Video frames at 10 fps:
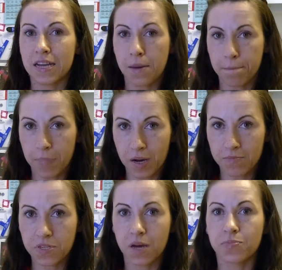it
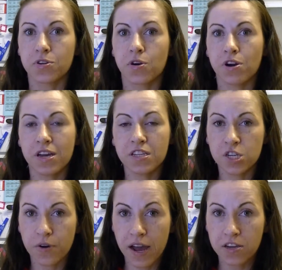bumps up your
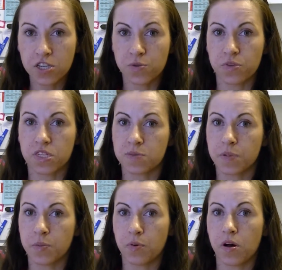interaction with these
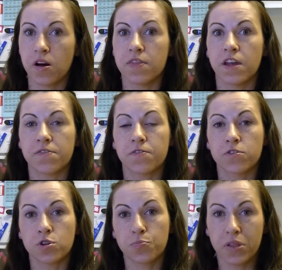people, and therefore
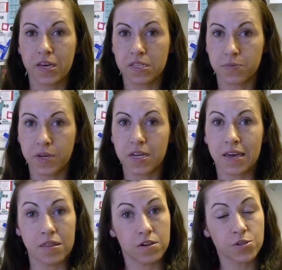your placement
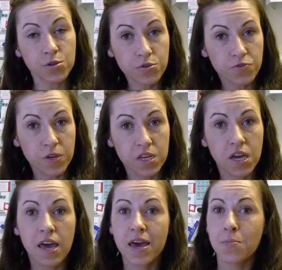in their newsfeed,